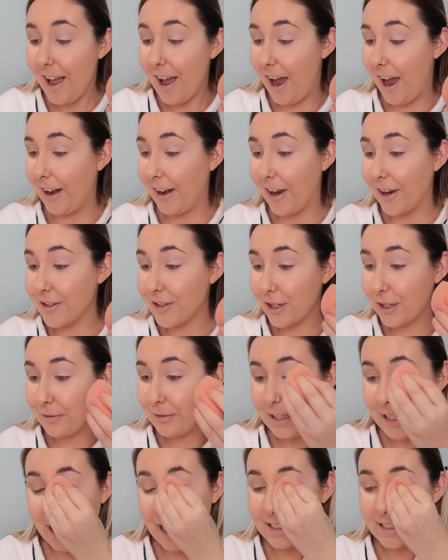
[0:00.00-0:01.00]
and I just
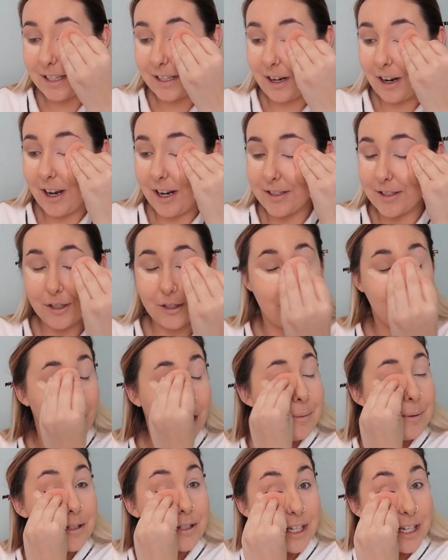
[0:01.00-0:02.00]
relate to guys
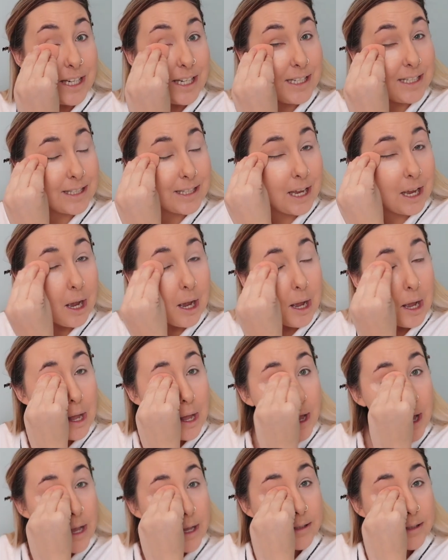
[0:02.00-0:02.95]
so much easier.